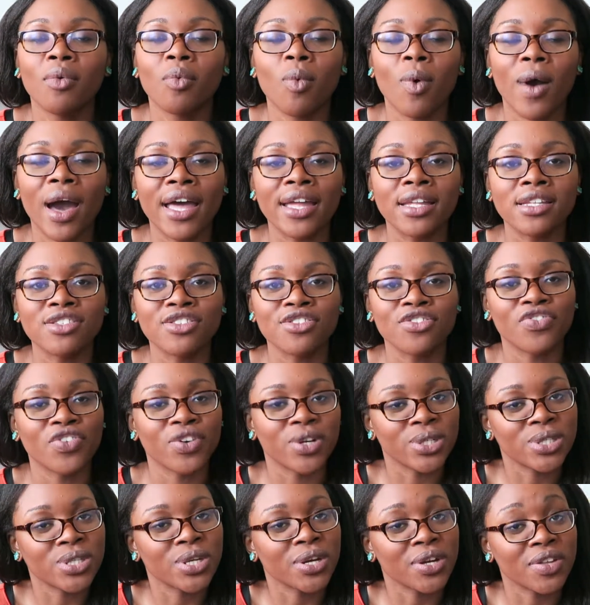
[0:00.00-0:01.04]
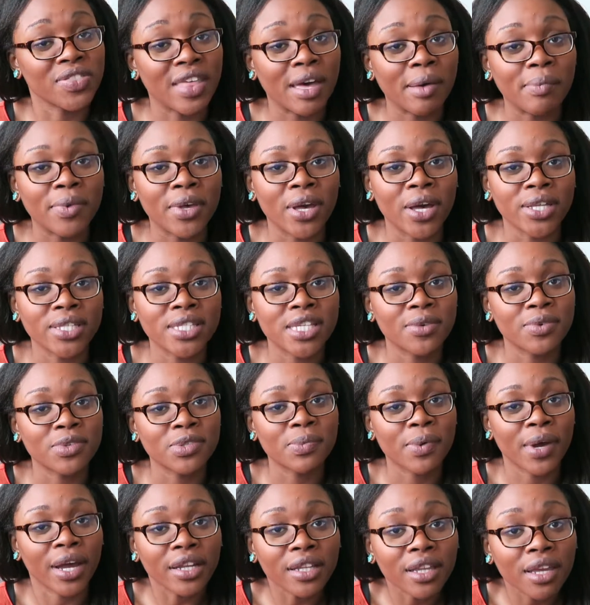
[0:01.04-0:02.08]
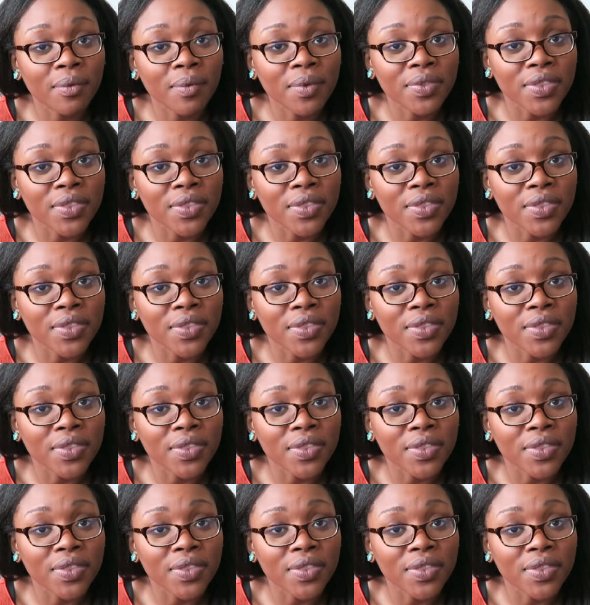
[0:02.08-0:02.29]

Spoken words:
when you first heard that Beyonce was pregnant